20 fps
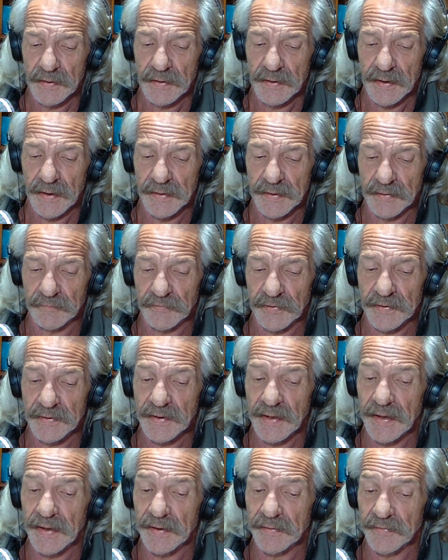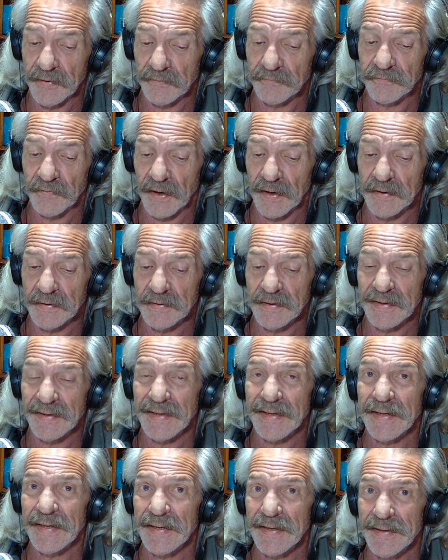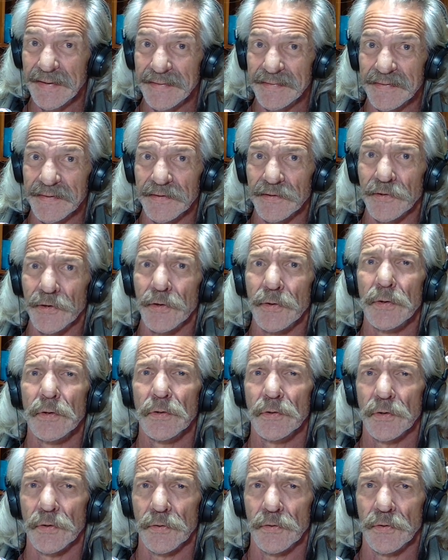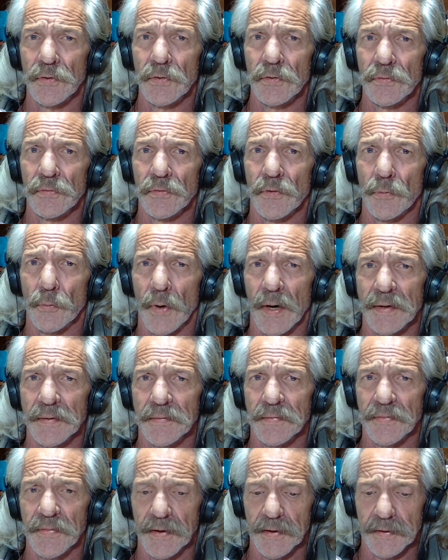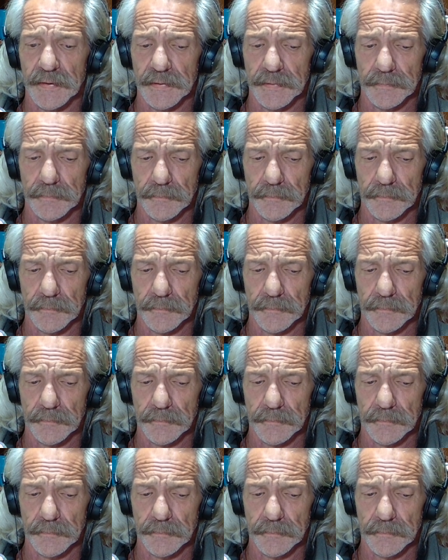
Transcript: and every day they find it easier to do the right thing.